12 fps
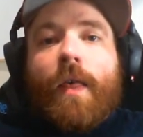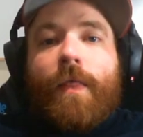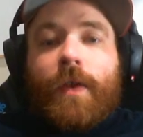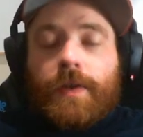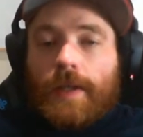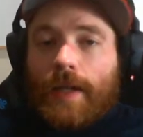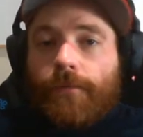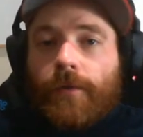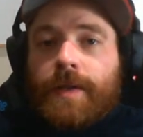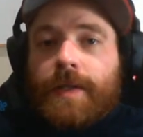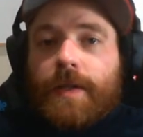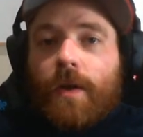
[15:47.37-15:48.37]
There's a
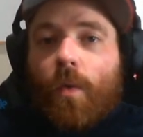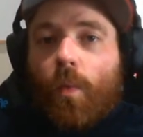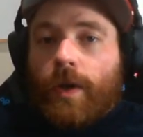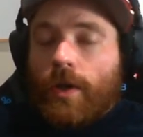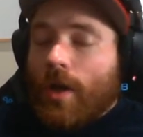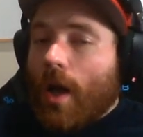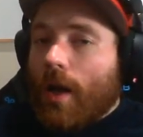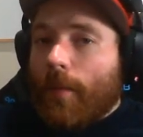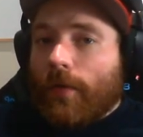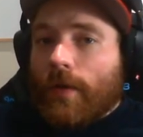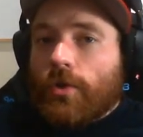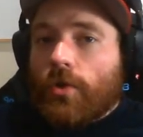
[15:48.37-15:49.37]
difference when you talk
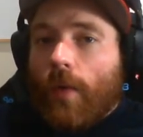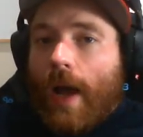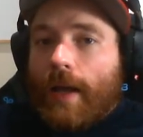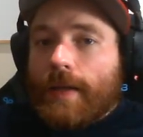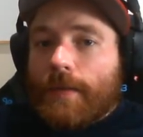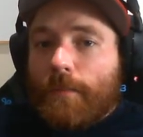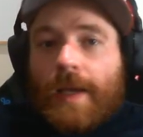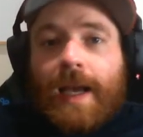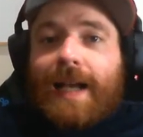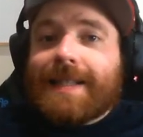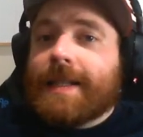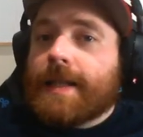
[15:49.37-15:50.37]
about the two racks
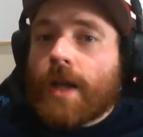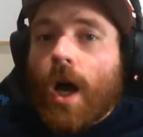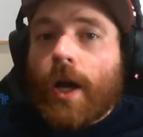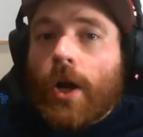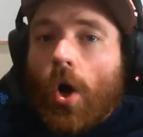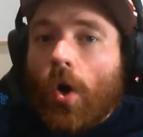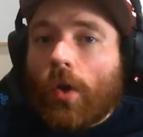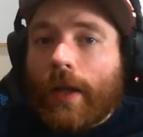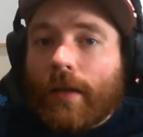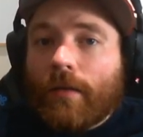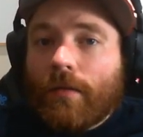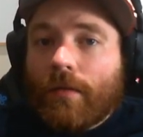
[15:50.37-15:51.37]
because it's not an all
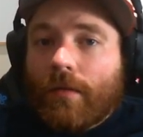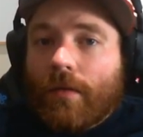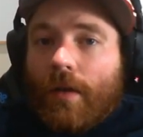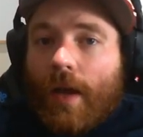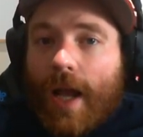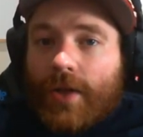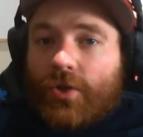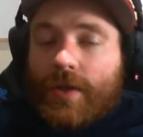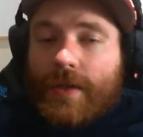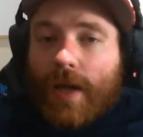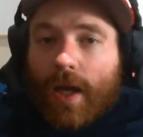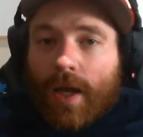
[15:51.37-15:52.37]
in it's
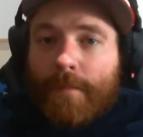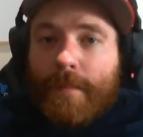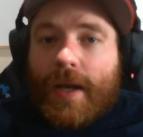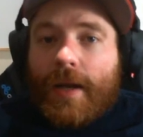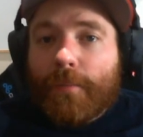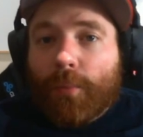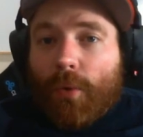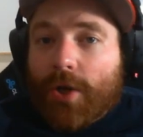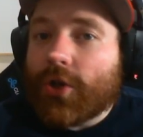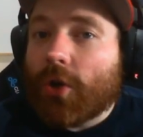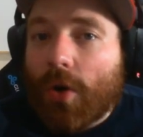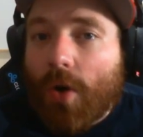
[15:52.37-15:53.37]
just a committed
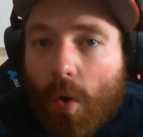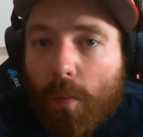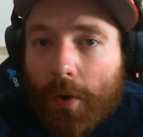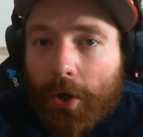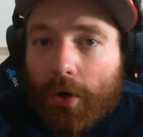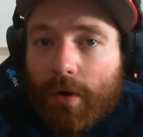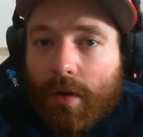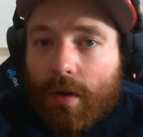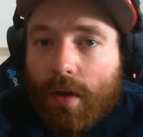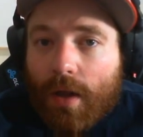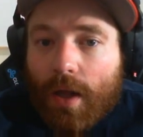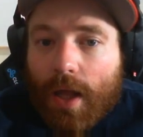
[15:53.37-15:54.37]
pressure opener.
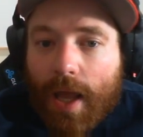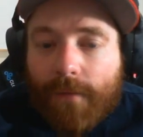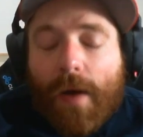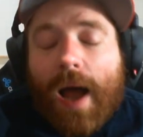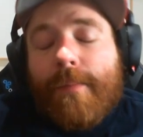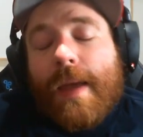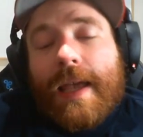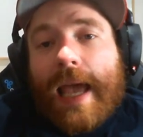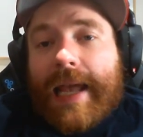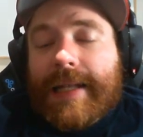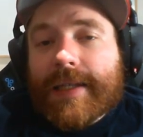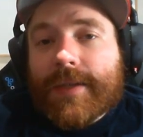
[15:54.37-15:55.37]
If I make
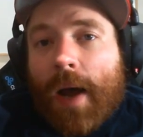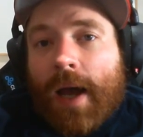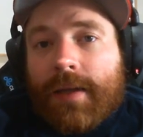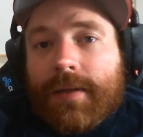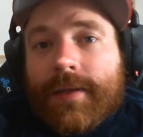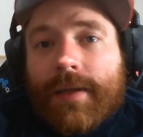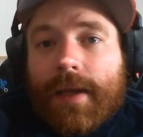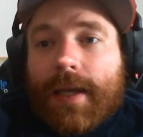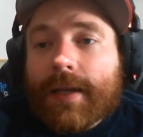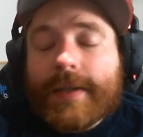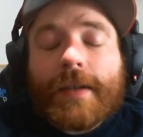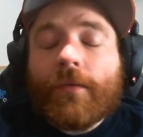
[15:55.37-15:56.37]
eight spines, he
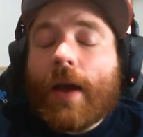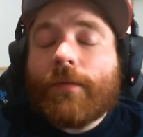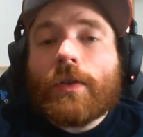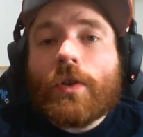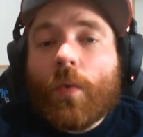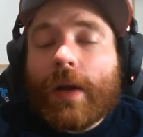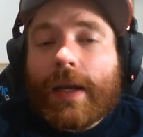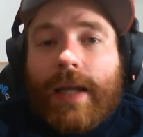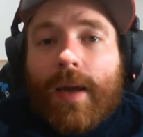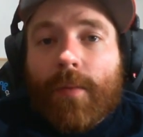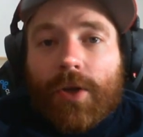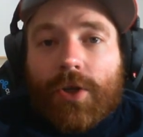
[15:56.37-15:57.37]
doesn't even have to do any
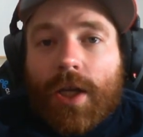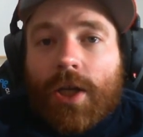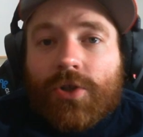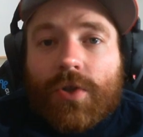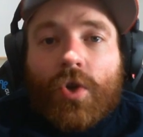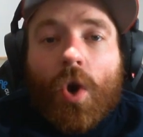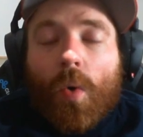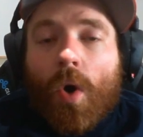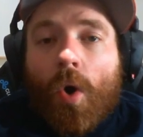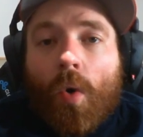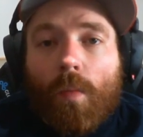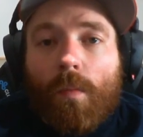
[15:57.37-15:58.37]
damage. He can just go
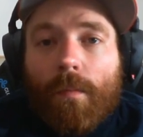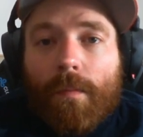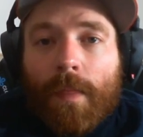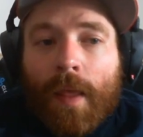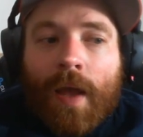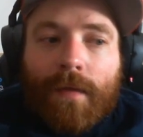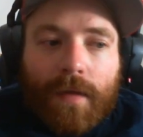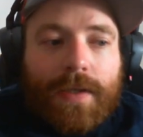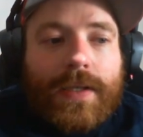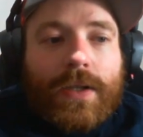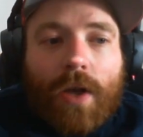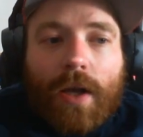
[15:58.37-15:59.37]
home. This
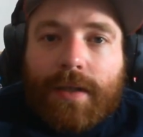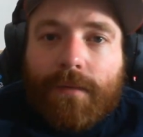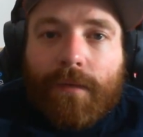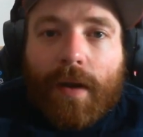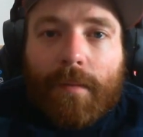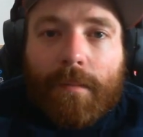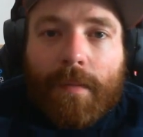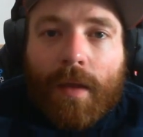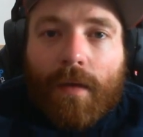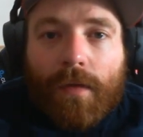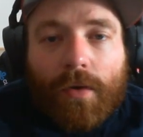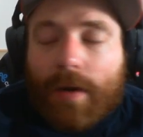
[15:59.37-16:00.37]
is a lot different.
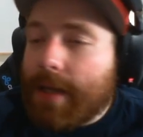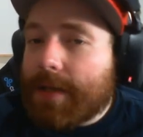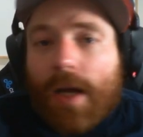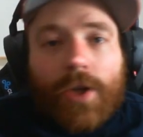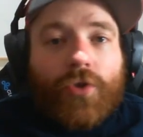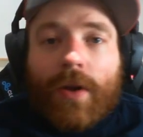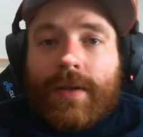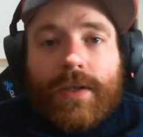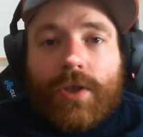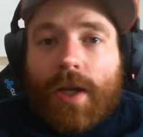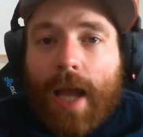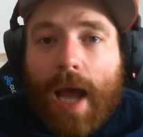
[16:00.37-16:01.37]
There, he's not
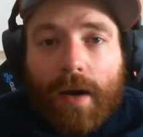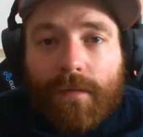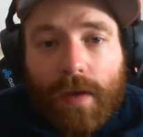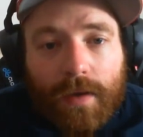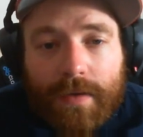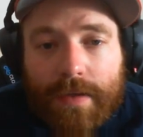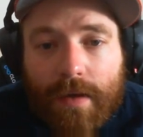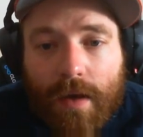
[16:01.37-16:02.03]
transitioning out of this.